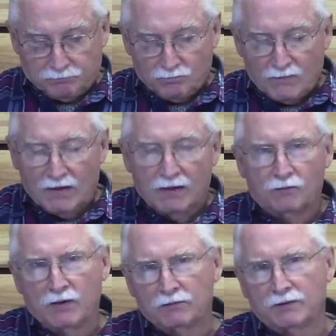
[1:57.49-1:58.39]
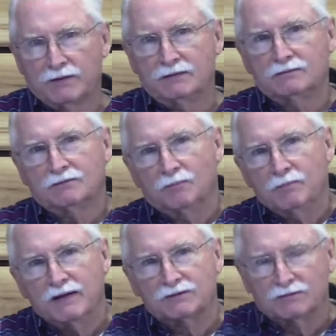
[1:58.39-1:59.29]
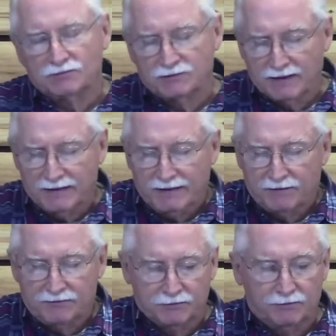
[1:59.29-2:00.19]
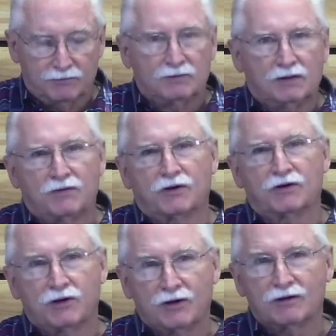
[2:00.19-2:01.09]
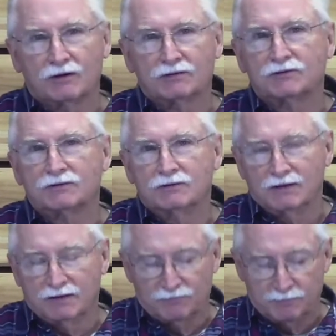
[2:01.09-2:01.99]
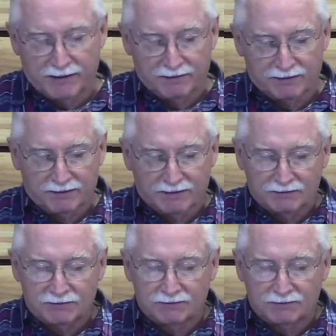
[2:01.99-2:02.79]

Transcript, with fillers: uh, we were in the midst of studying through the curse of barrenness